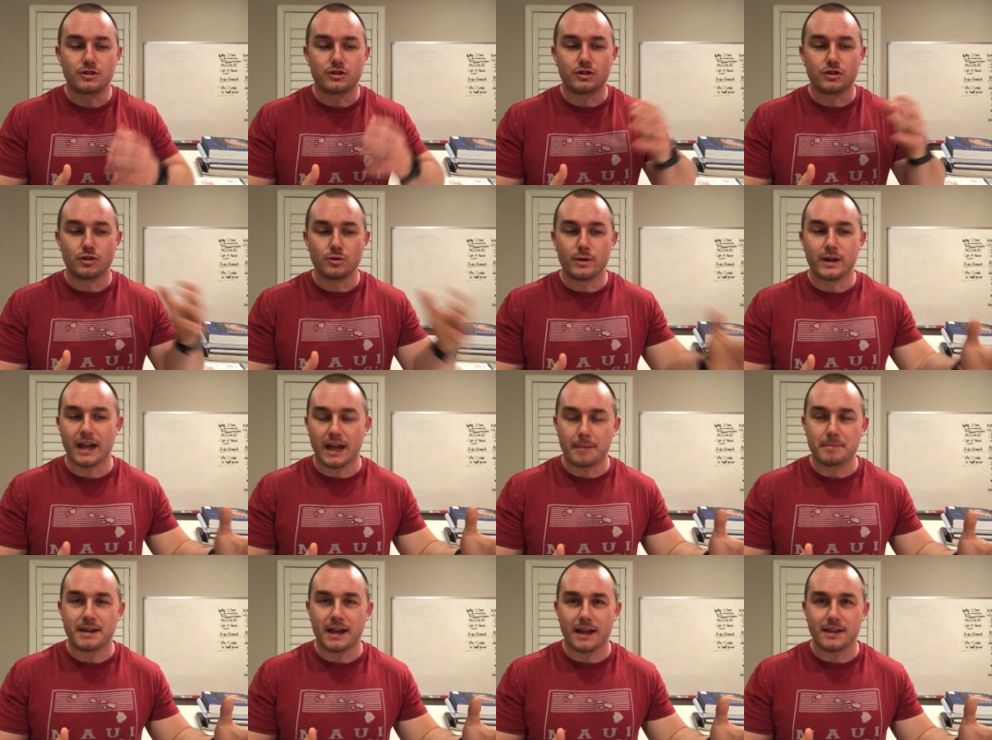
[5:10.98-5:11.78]
doing
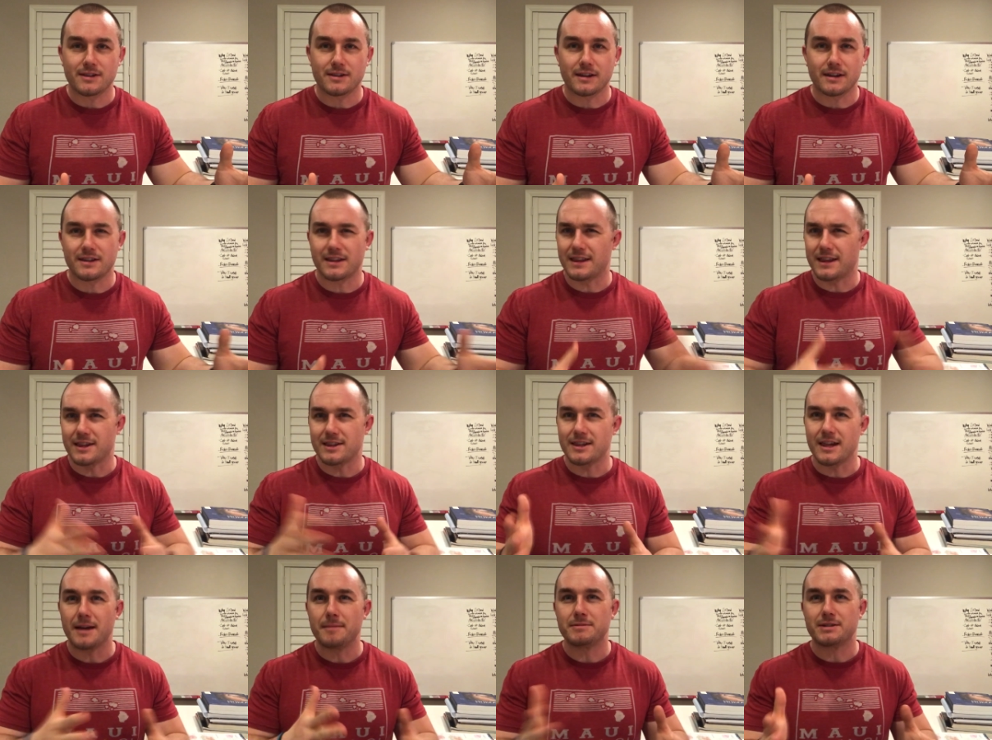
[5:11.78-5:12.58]
MCAT studies at the
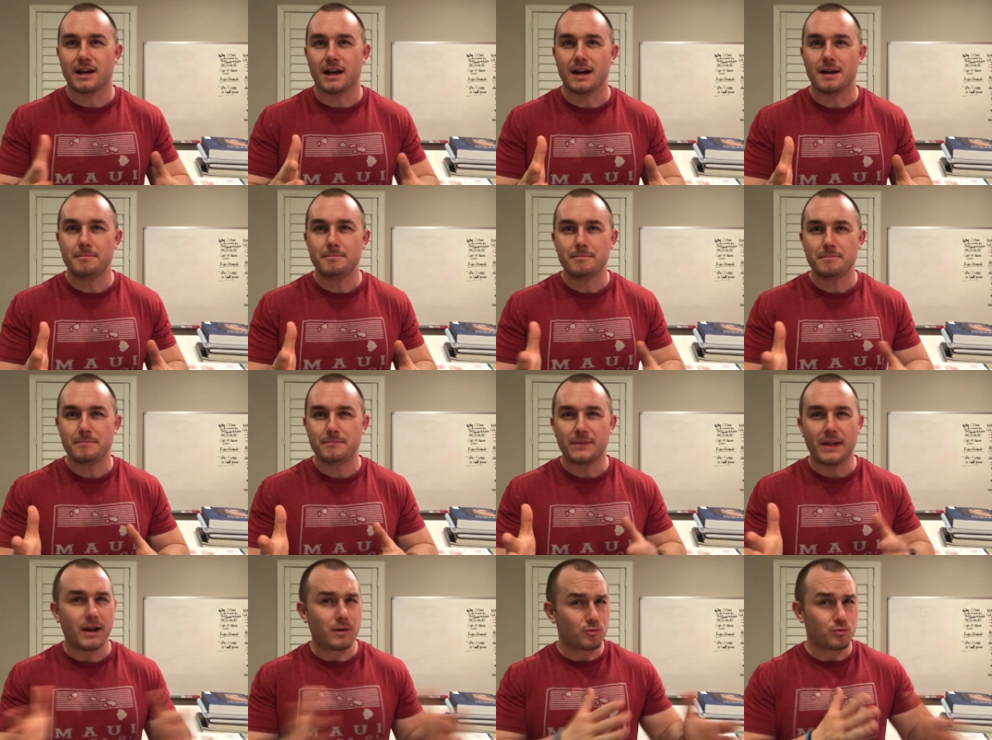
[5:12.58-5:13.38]
same time
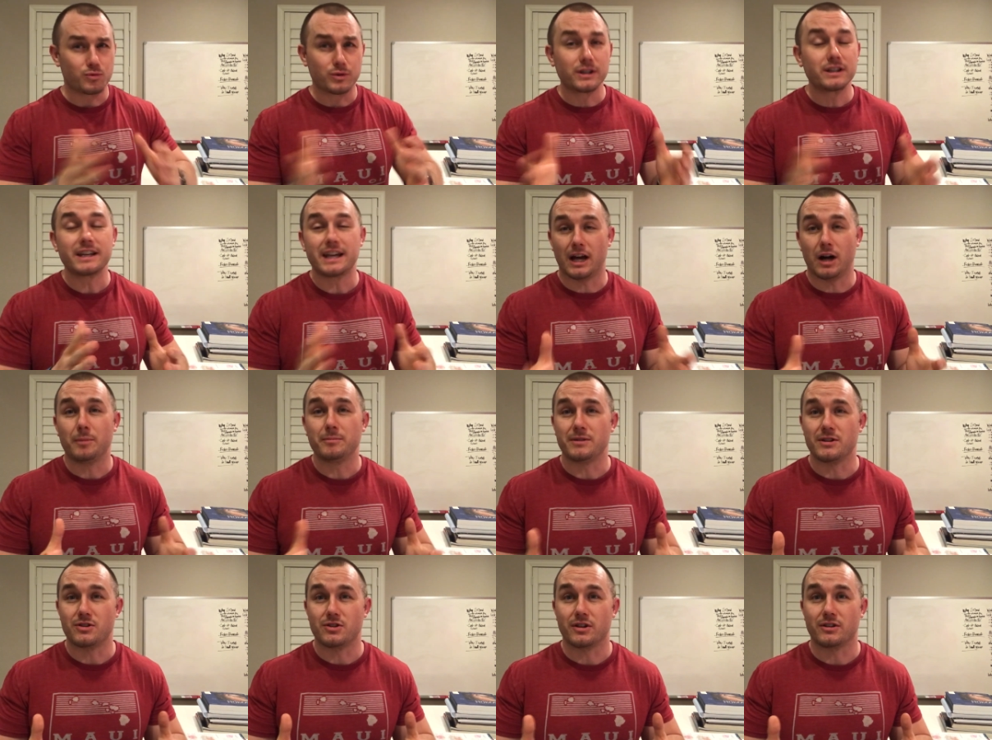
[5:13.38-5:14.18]
really
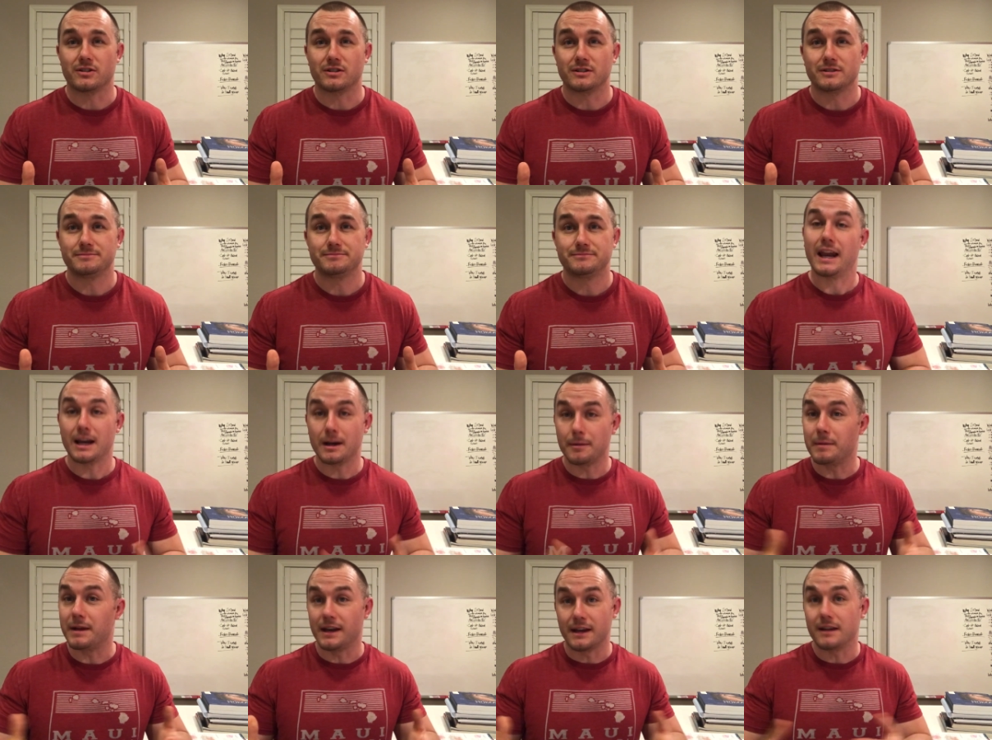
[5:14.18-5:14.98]
helped each other. I
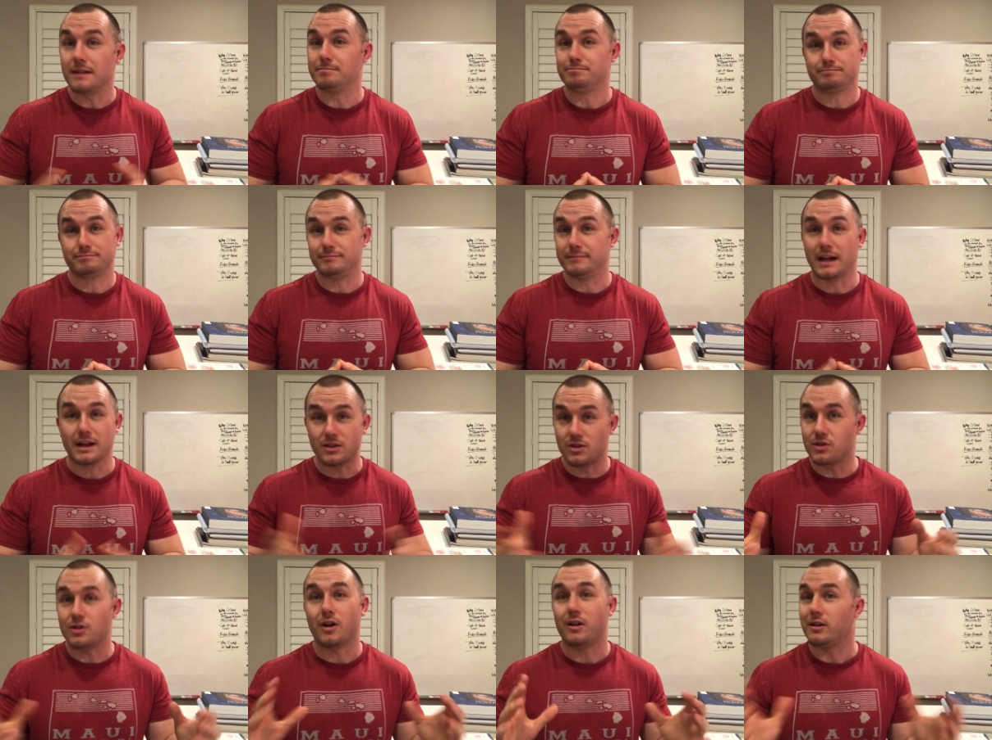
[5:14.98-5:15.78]
ended up getting a nice
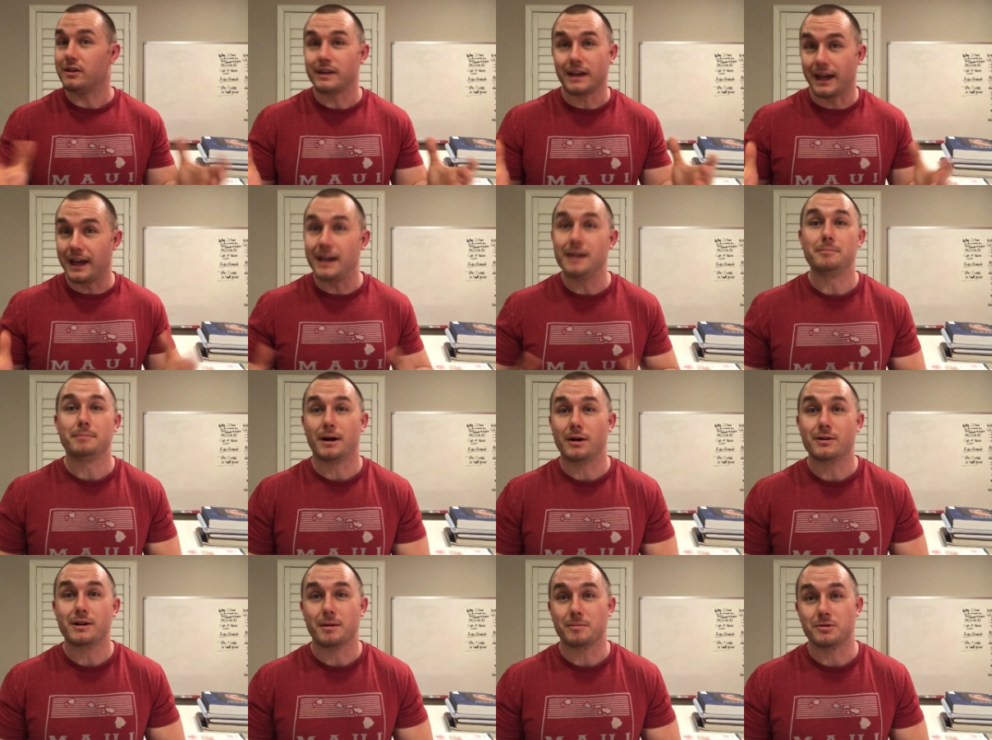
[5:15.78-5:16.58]
solid A in
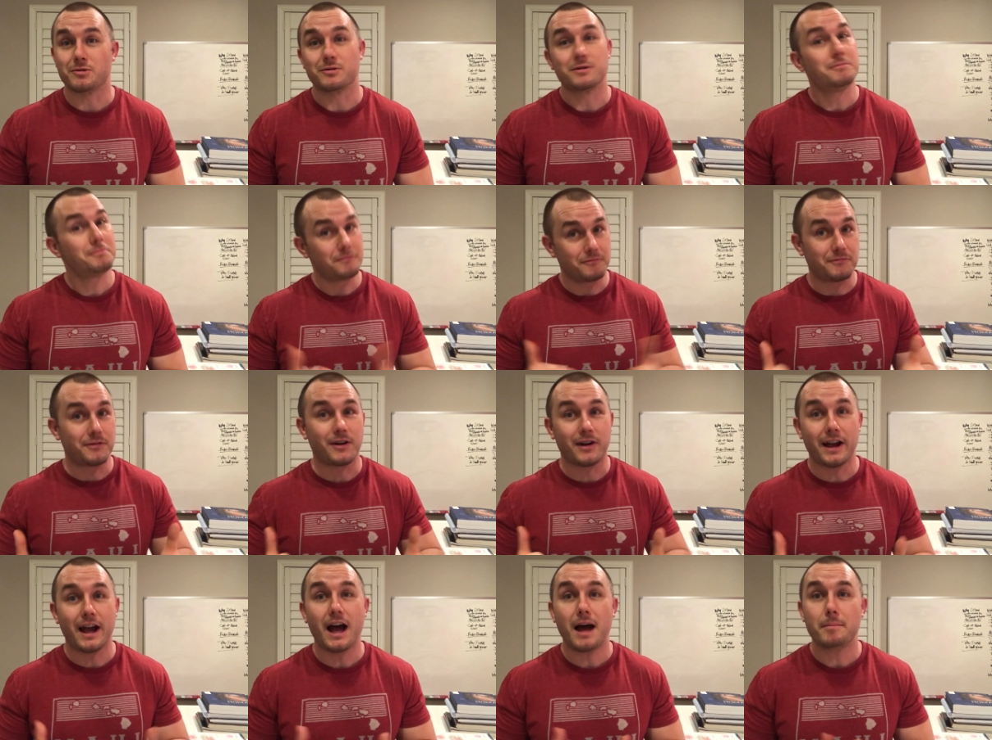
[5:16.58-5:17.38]
biochemistry,
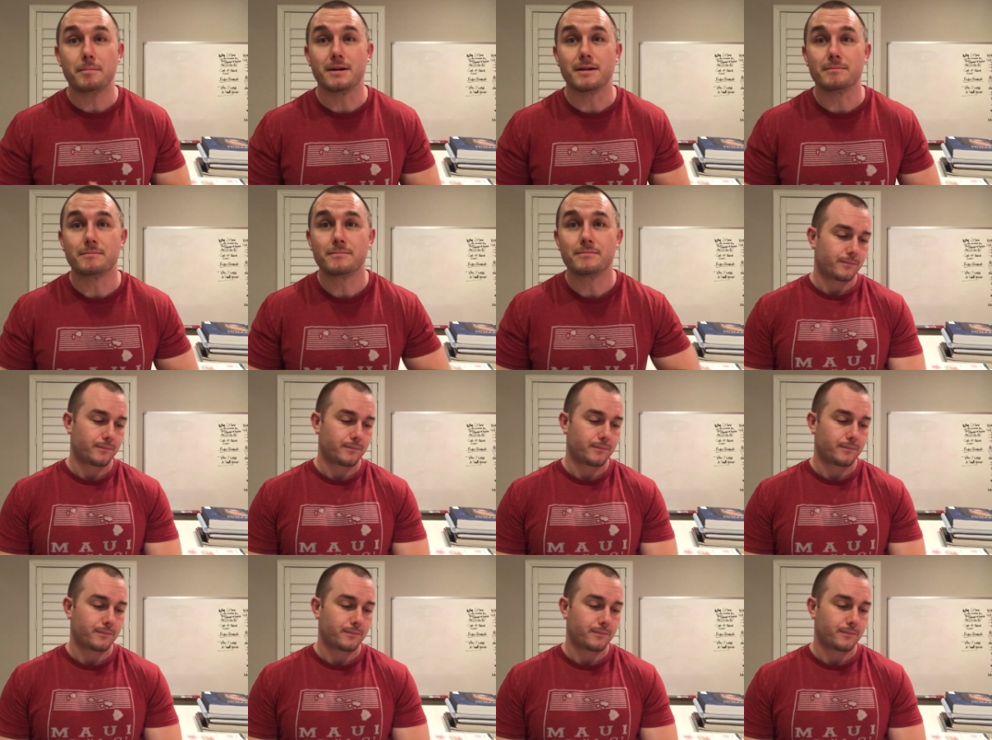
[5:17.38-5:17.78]
very happy.